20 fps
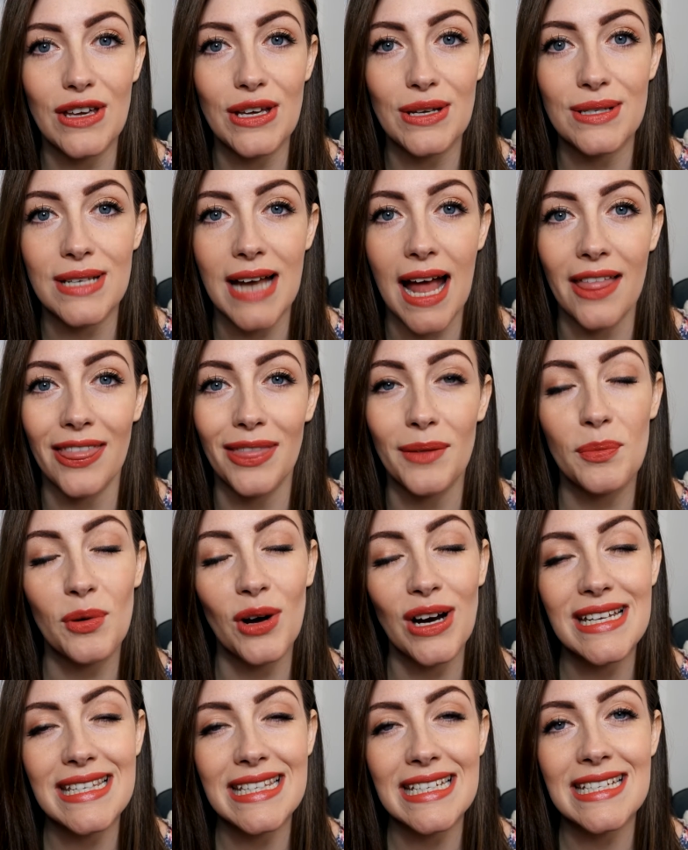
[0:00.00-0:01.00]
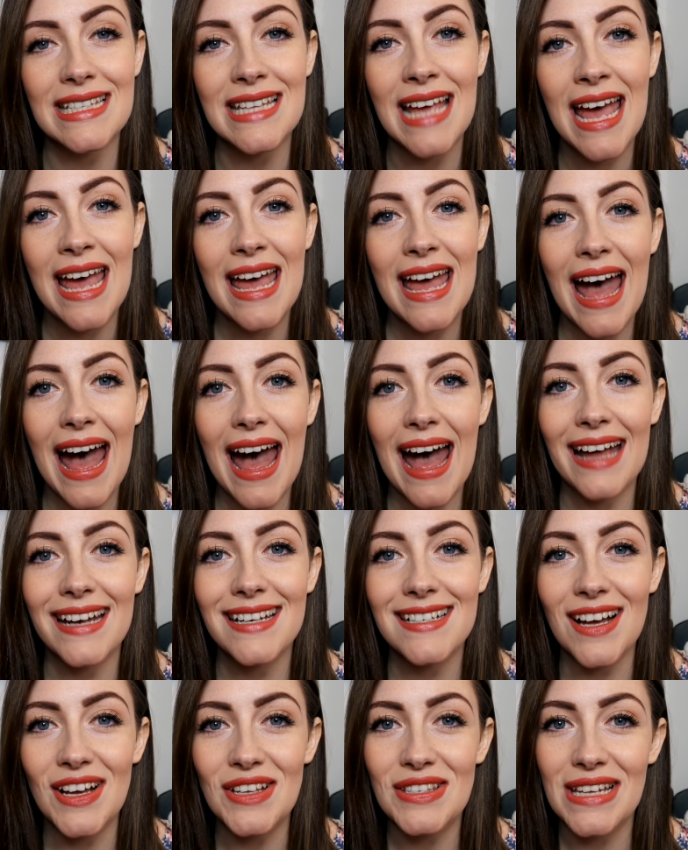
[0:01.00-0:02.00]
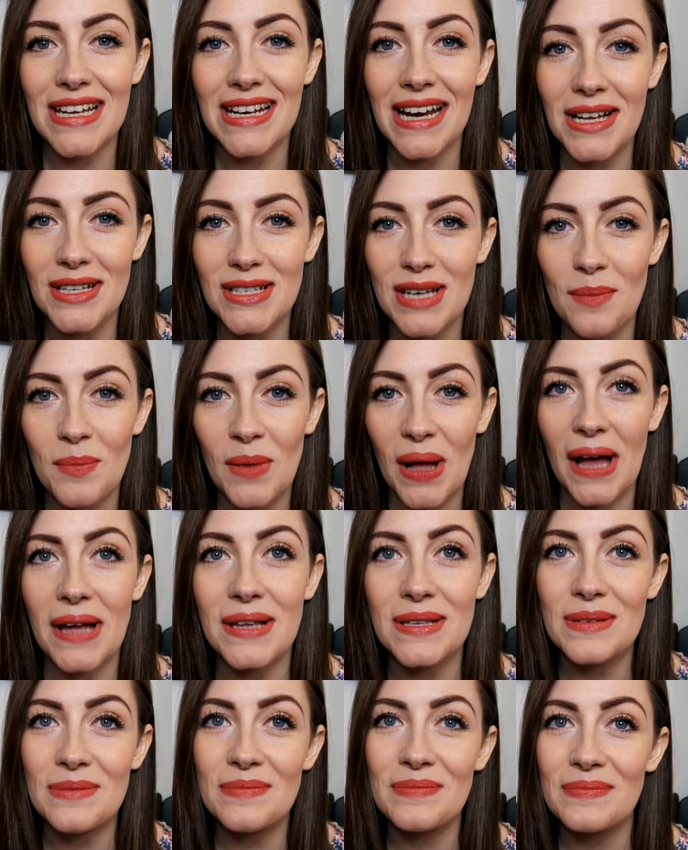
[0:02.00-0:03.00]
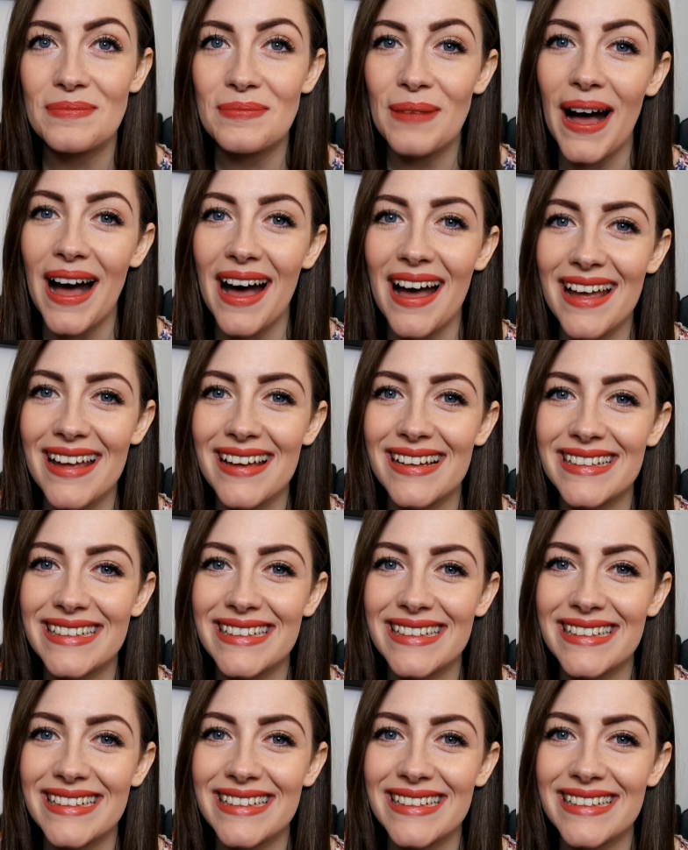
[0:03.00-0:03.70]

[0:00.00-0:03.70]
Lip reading: used and the prices. And I'll see you next time, guys. Bye!